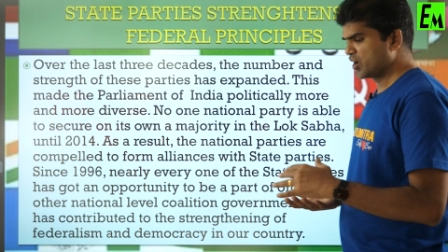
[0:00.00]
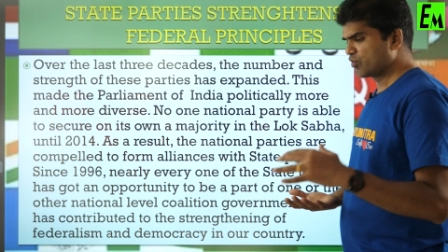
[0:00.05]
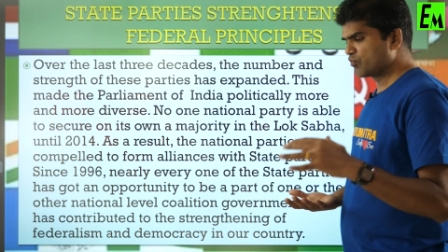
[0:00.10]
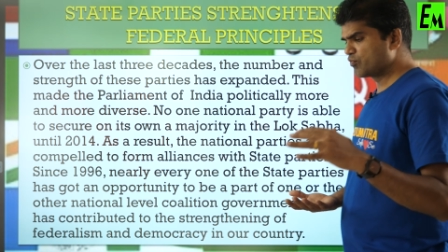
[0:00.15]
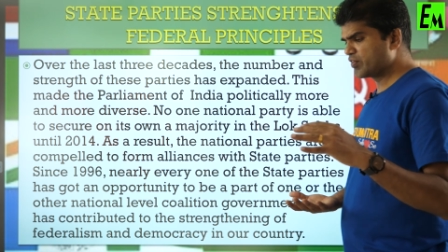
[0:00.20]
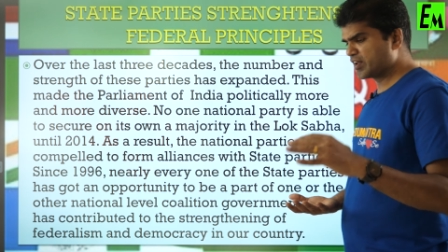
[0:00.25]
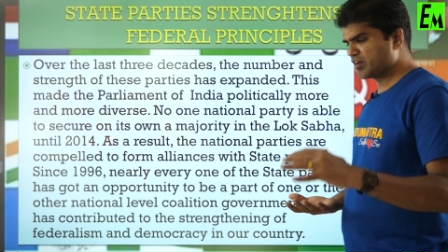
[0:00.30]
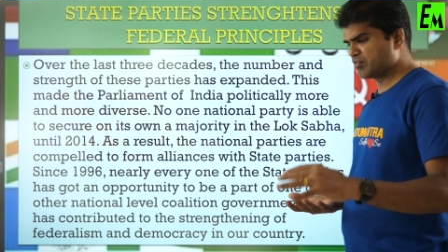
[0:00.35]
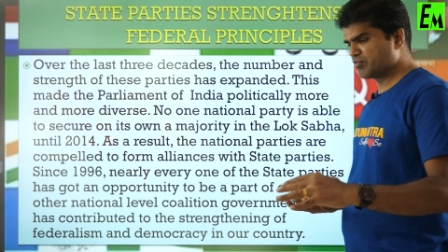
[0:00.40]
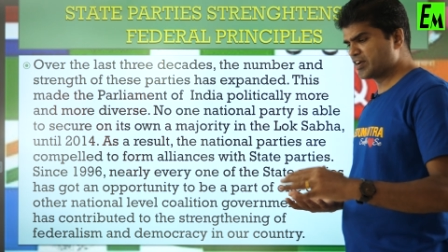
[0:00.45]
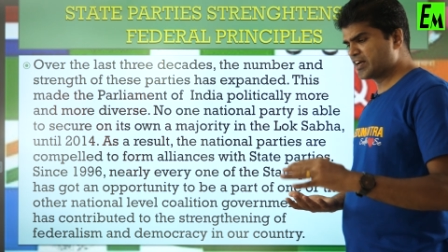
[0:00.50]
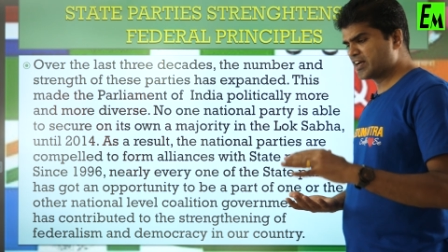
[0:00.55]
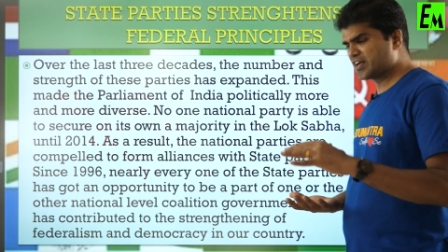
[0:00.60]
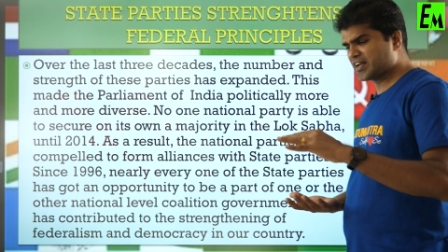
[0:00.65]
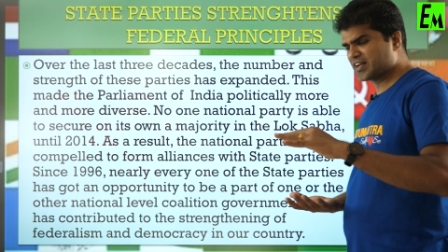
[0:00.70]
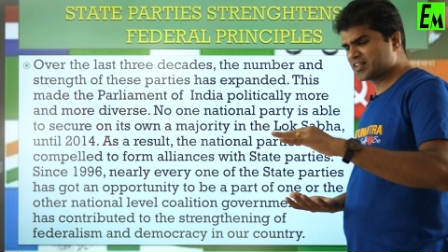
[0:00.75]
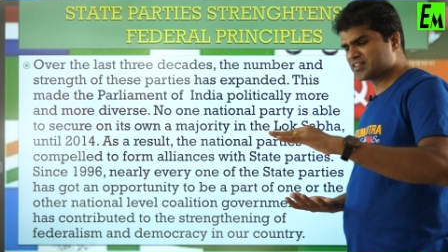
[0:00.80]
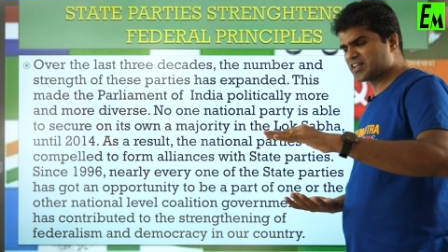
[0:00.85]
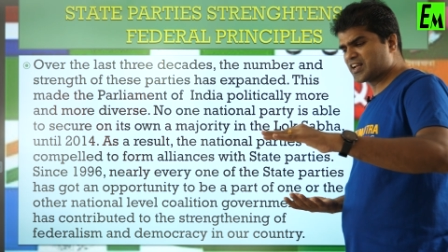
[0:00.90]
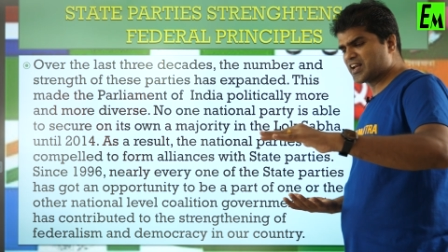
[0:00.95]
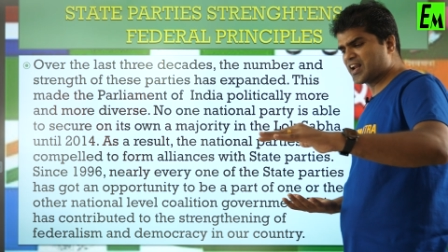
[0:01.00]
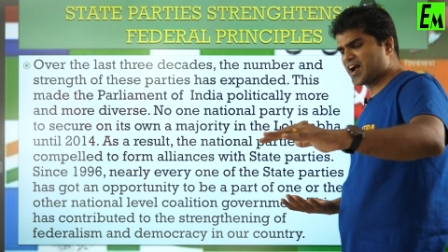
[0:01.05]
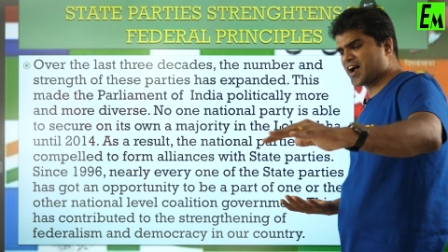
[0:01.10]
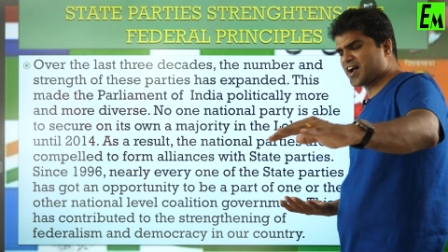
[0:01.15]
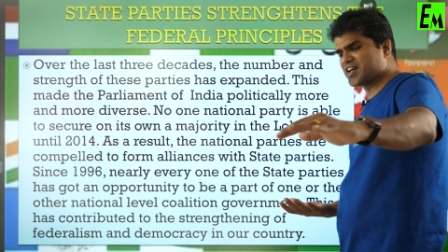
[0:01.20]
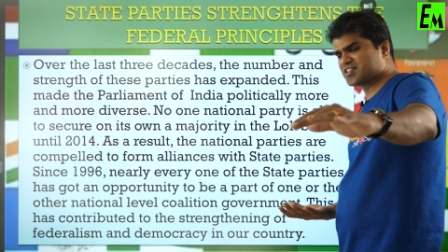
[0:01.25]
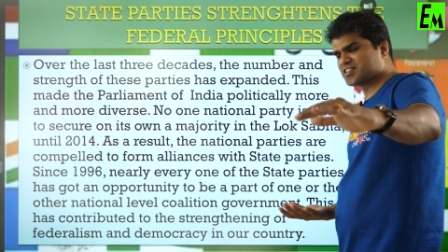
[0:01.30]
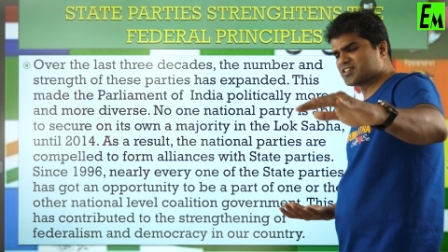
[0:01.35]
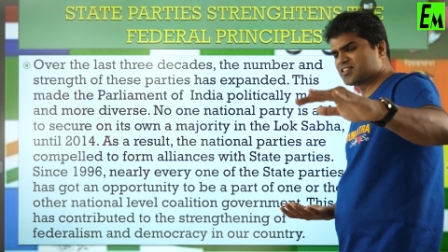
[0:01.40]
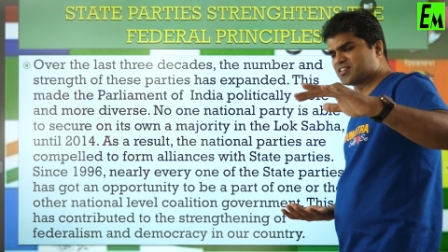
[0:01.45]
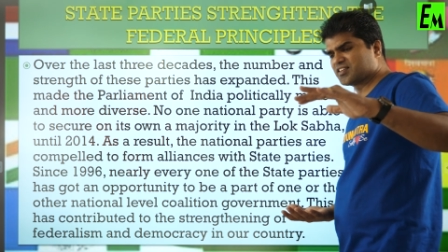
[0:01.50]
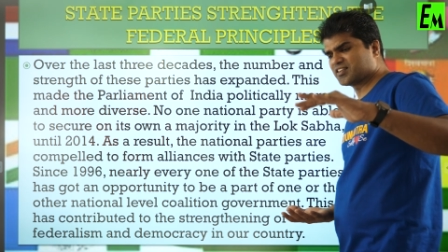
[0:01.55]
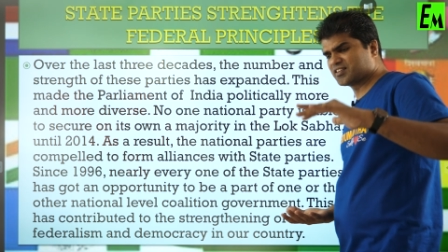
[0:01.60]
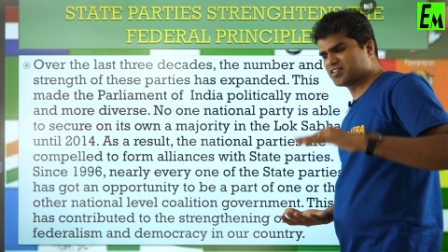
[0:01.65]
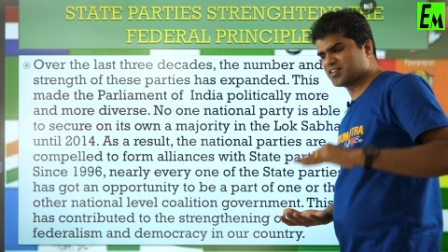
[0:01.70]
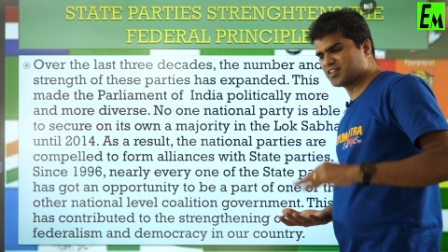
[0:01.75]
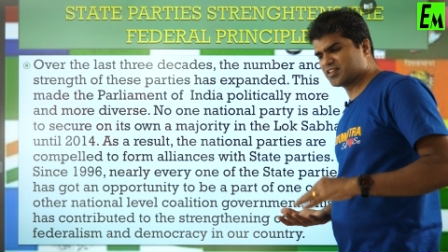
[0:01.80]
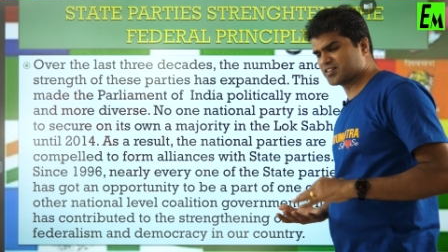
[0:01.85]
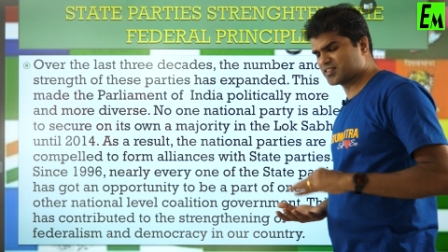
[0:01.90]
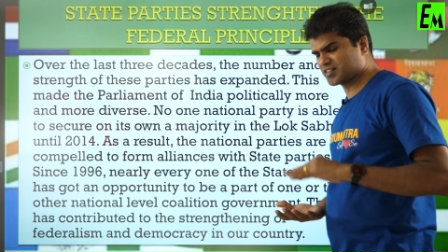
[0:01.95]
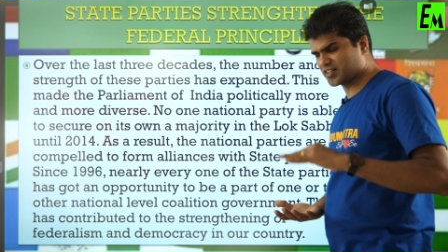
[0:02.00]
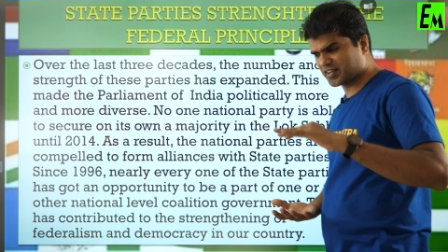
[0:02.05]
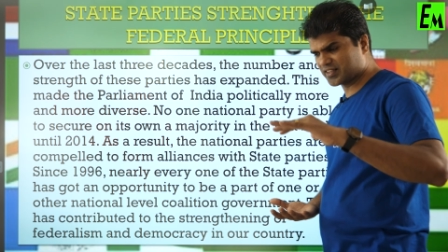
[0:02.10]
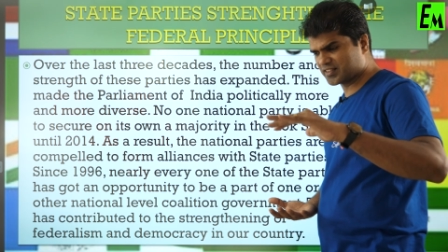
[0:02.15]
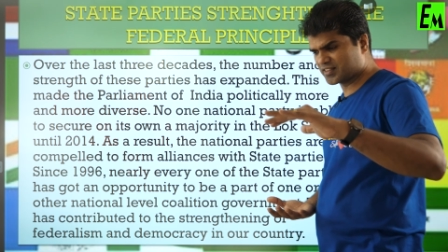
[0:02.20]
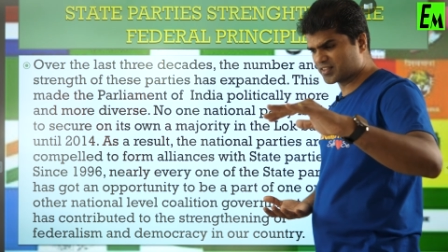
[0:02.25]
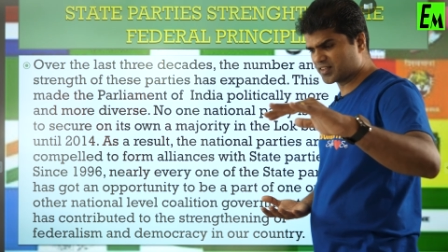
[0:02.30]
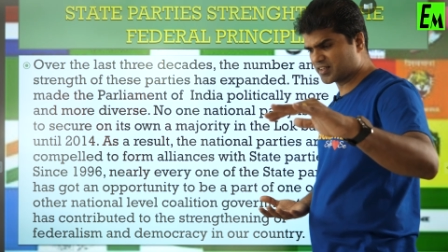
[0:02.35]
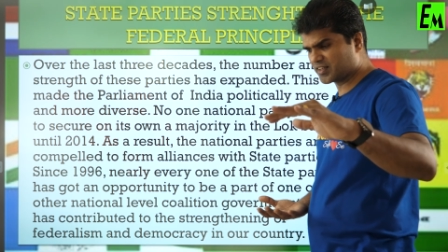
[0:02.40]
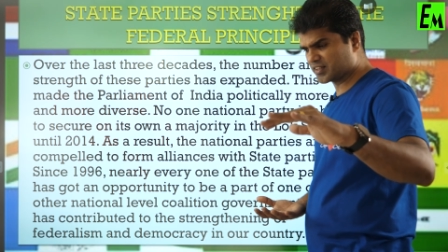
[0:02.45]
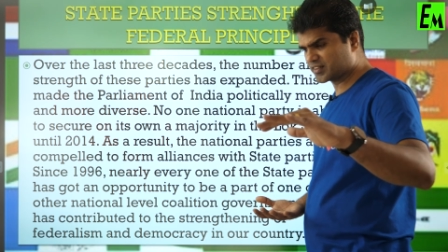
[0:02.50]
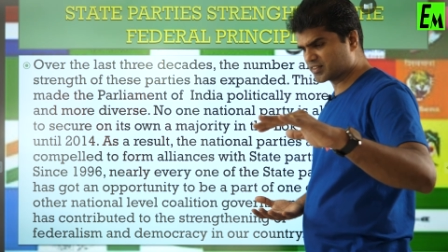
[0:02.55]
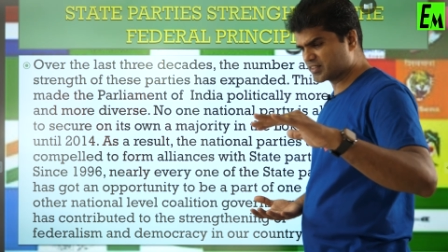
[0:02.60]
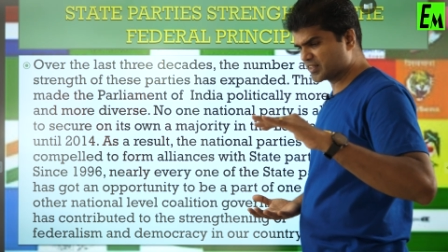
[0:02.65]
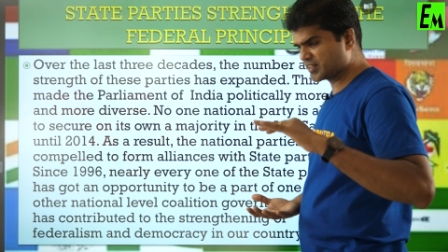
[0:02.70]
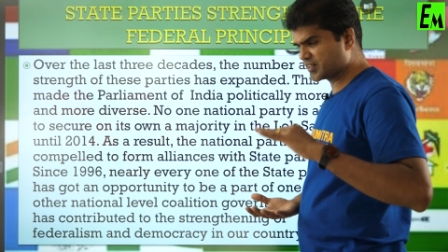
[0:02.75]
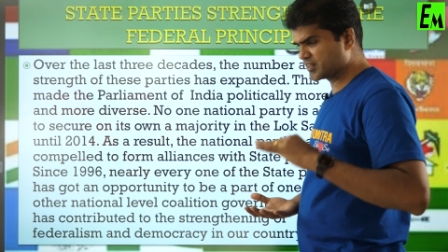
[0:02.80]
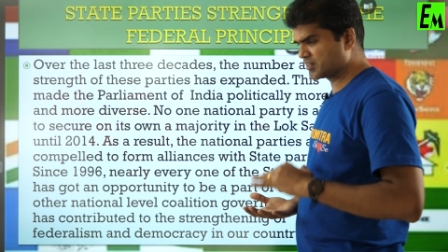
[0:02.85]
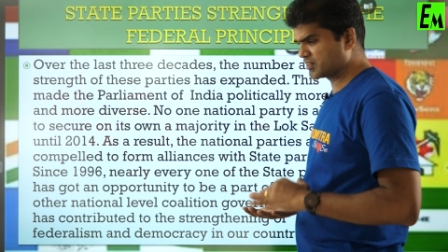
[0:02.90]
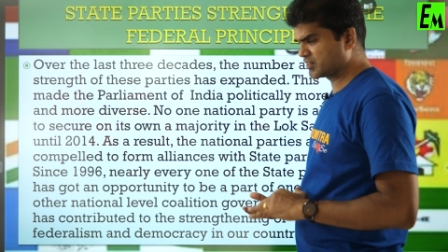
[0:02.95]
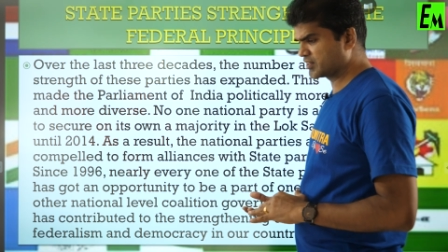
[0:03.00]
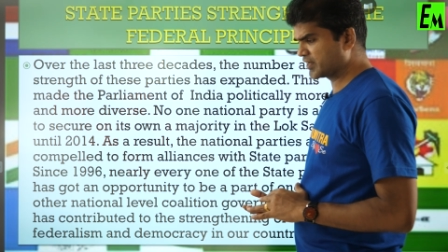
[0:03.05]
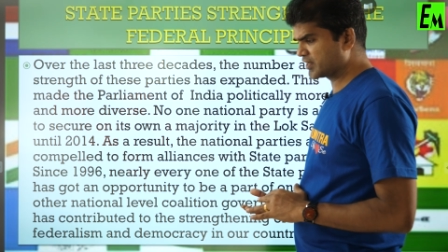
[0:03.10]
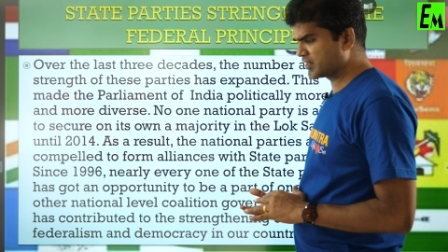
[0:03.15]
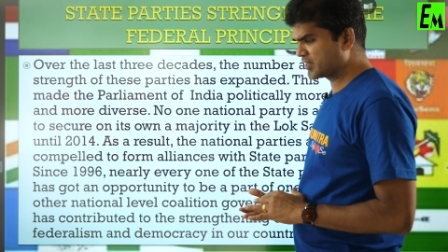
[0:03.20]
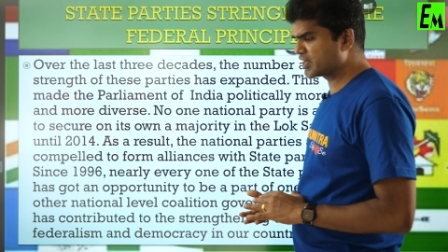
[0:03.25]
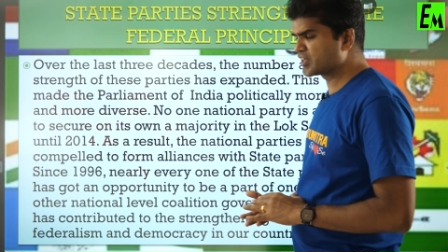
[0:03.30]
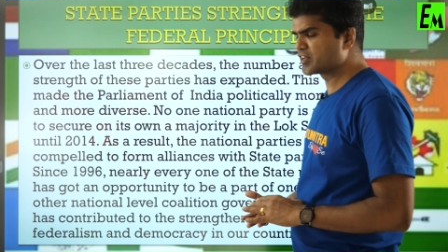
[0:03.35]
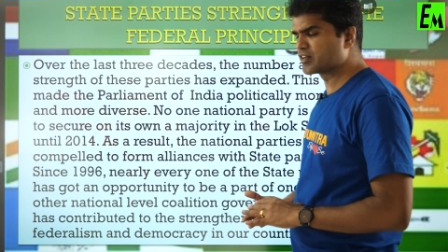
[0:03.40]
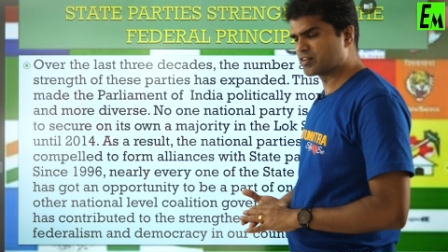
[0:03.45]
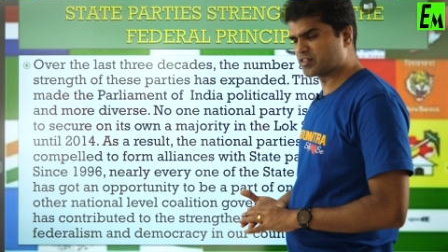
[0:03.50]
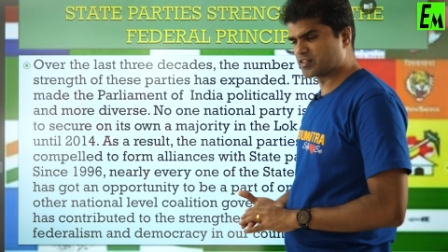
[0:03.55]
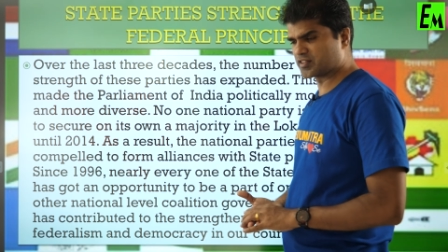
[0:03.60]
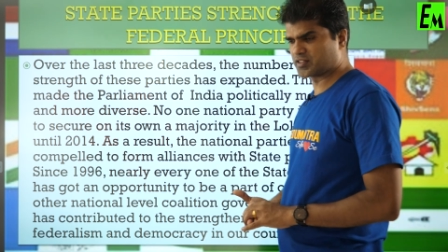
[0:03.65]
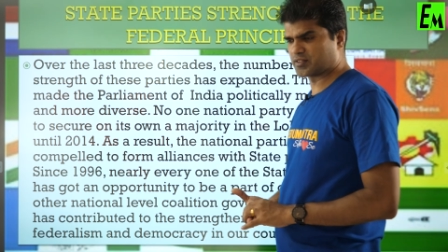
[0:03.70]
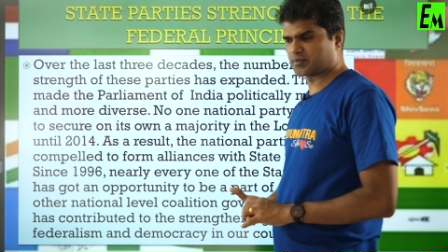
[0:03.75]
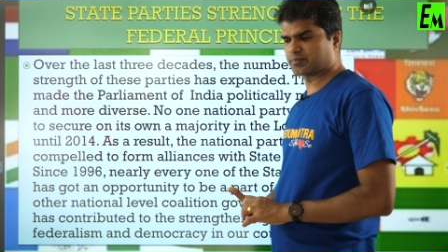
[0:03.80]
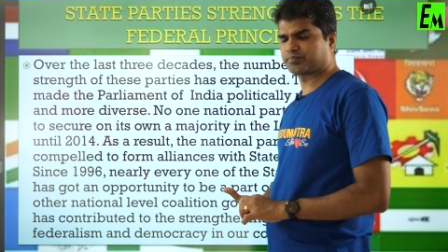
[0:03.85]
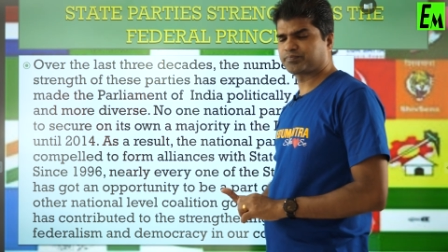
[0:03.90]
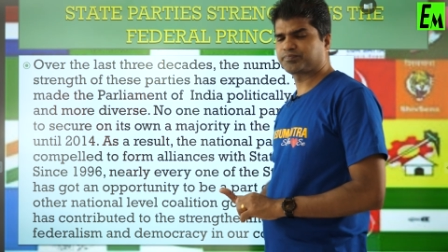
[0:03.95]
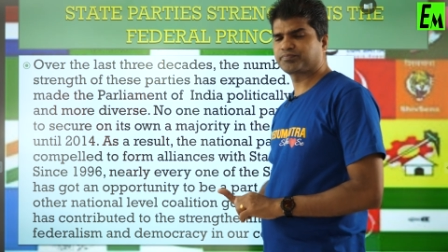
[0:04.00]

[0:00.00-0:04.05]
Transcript: When we take the last 30, 30 years,